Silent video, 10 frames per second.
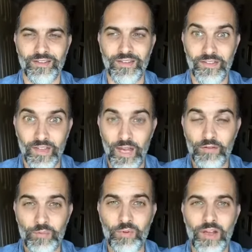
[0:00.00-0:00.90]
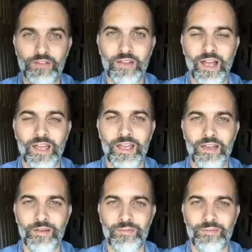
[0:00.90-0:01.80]
this ever-present I
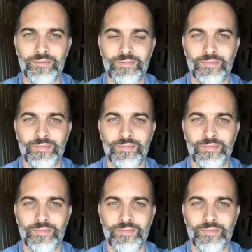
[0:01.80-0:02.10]
am,